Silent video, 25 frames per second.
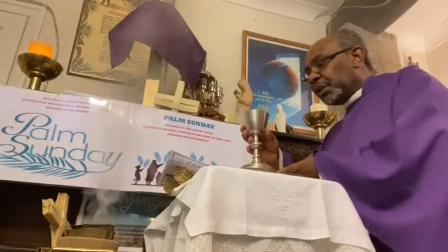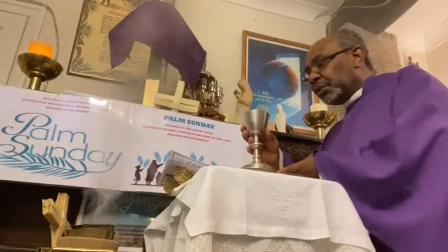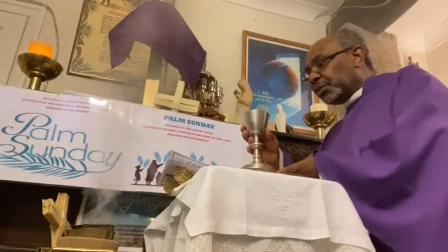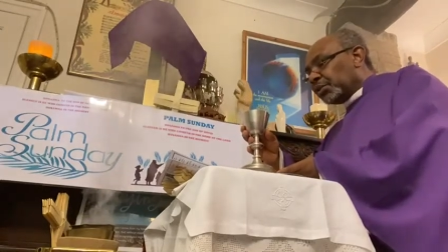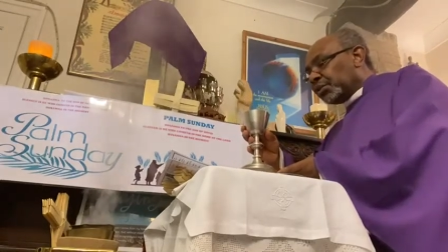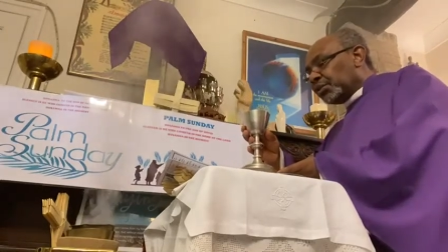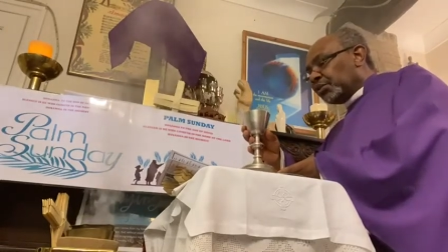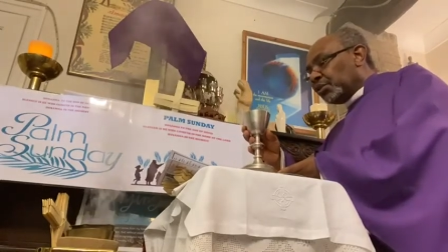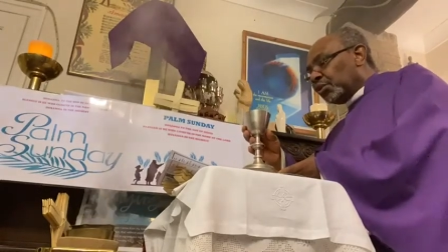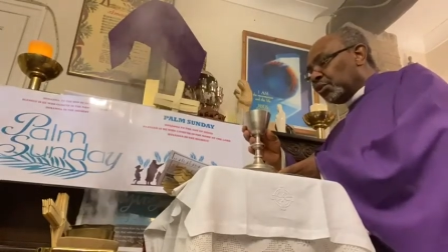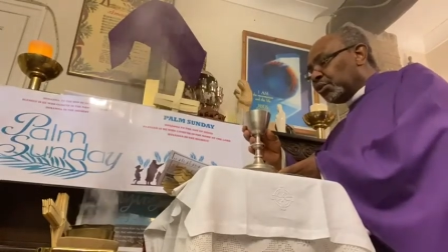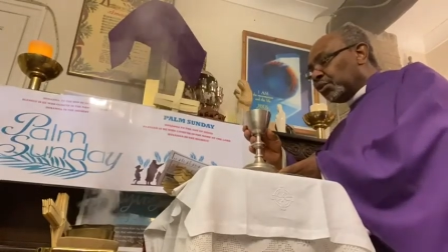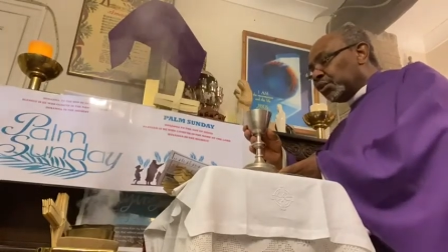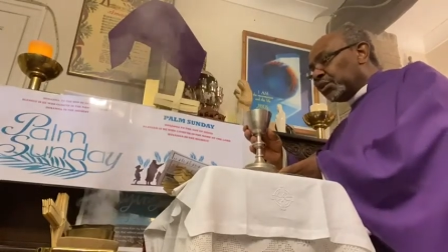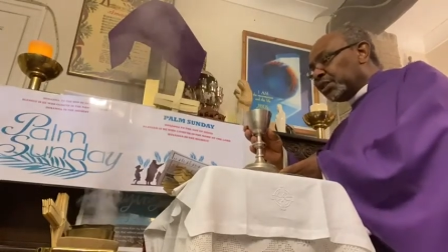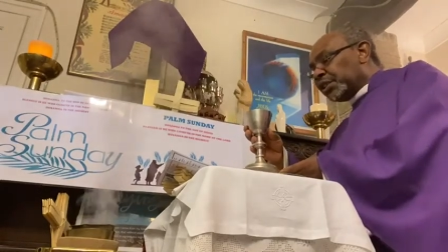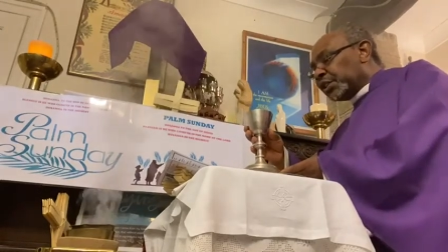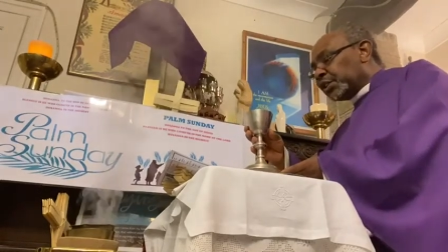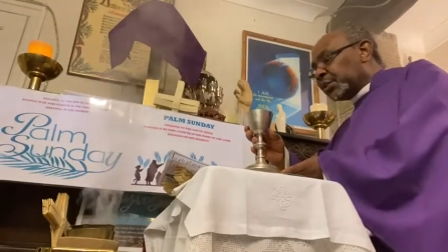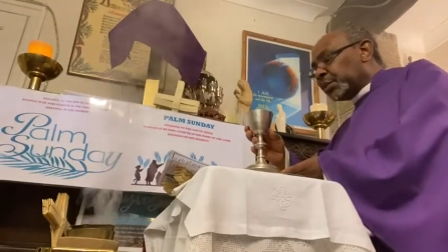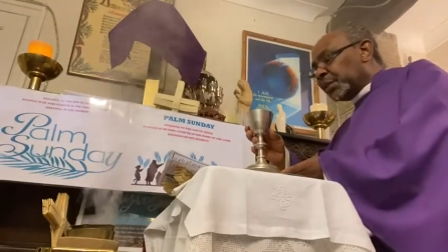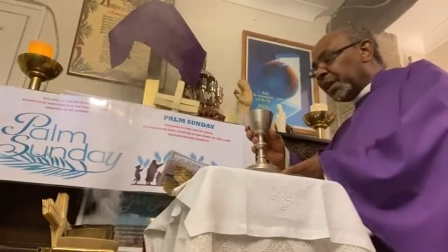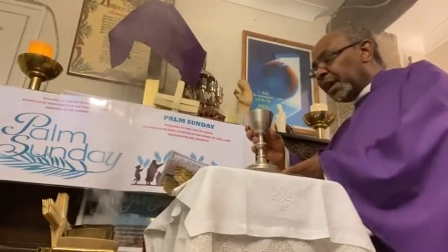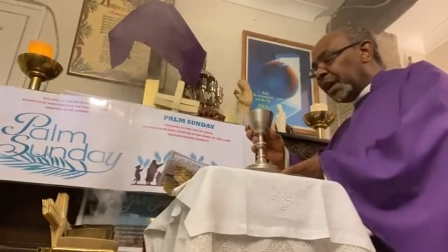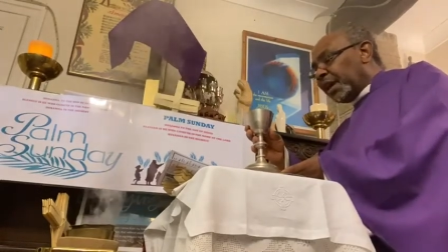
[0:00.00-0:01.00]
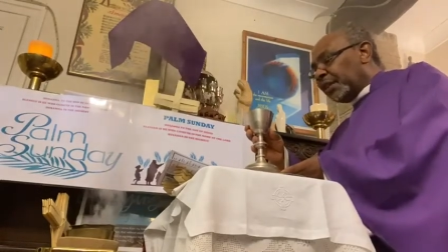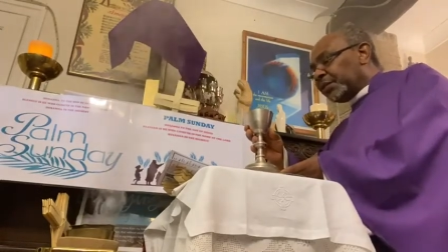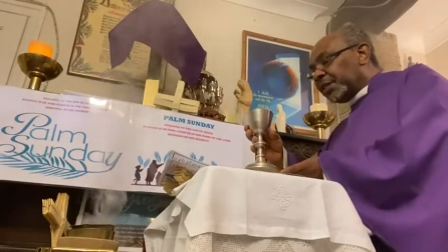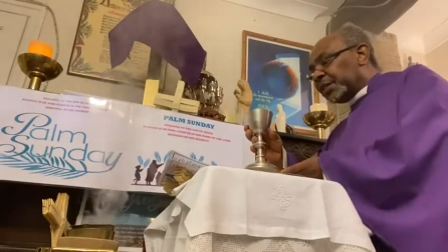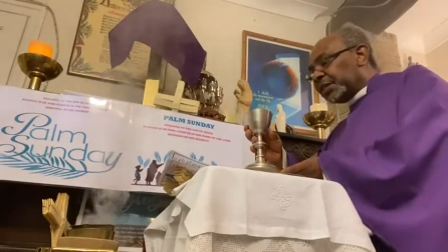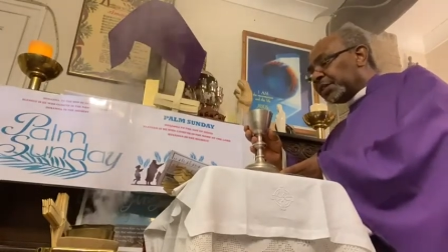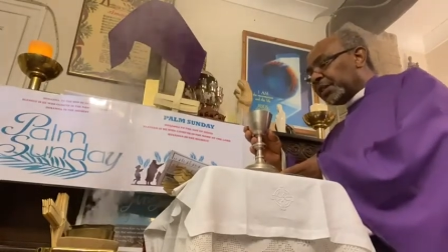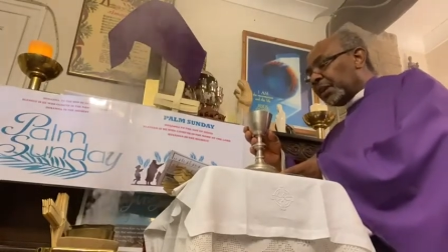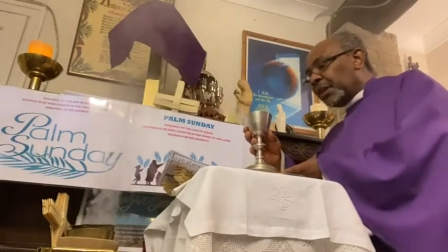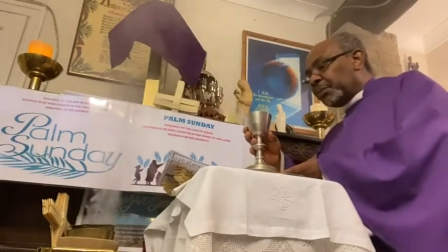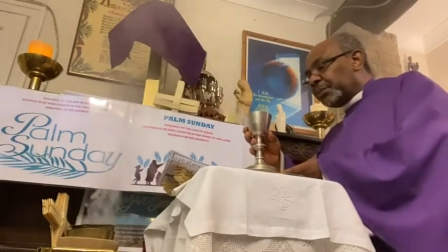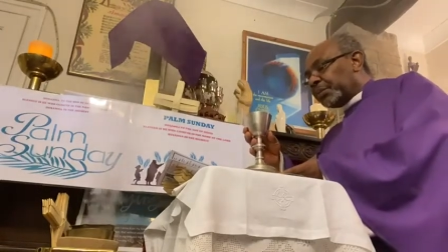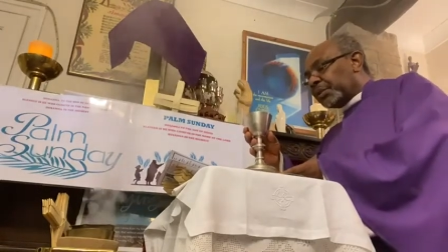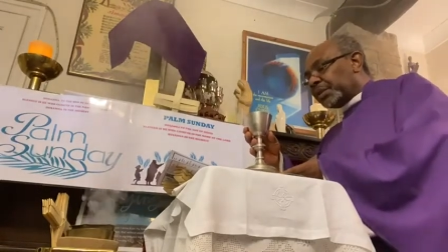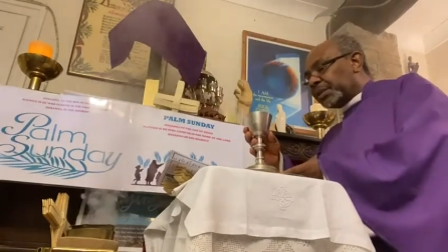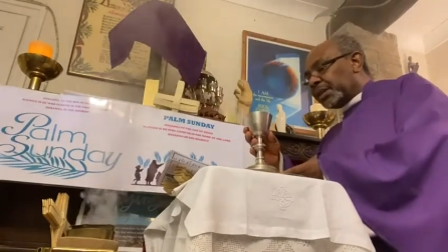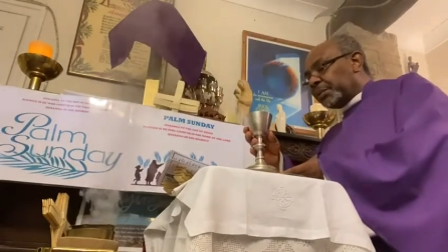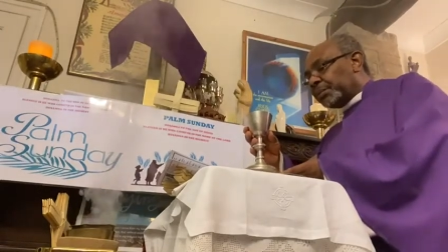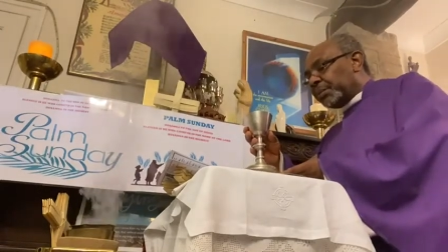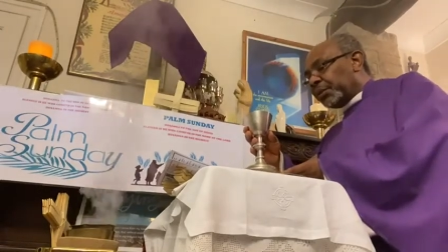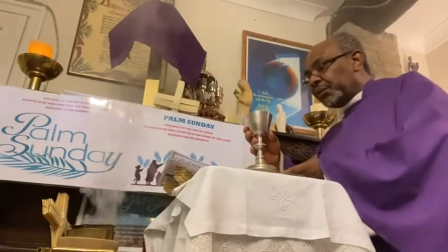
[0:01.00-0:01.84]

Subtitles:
Through your goodness we have this cup to set